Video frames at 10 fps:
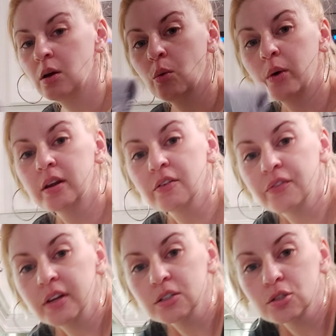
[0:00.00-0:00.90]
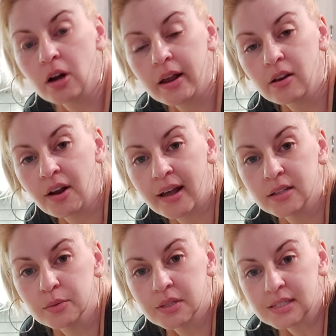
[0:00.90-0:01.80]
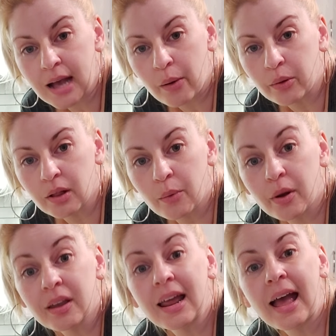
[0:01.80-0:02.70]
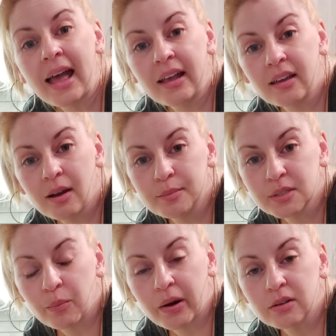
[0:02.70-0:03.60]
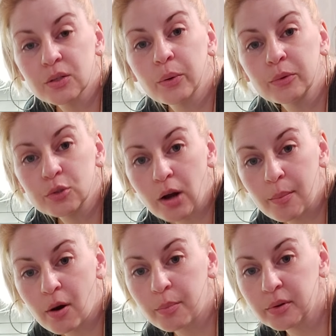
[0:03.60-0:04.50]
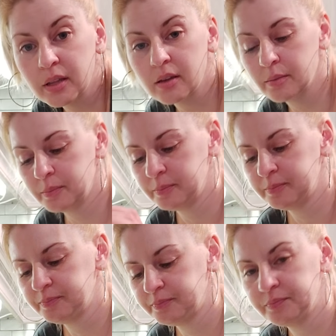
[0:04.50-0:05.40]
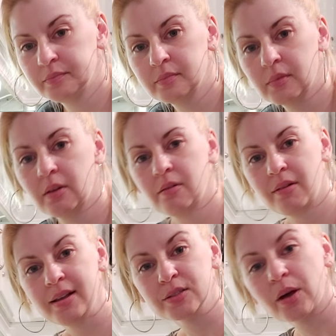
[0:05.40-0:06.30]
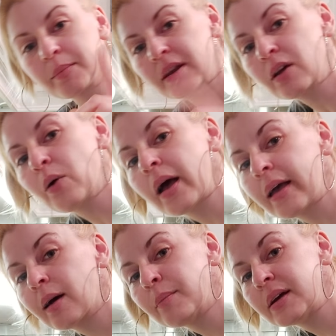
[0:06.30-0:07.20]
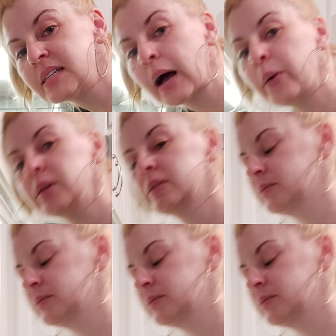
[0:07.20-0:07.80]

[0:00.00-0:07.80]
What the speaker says: When you're finished drying your hands with the towel, I want you to hang it up somewhere so it will dry properly. All right, so I'm gonna go hang up my towel.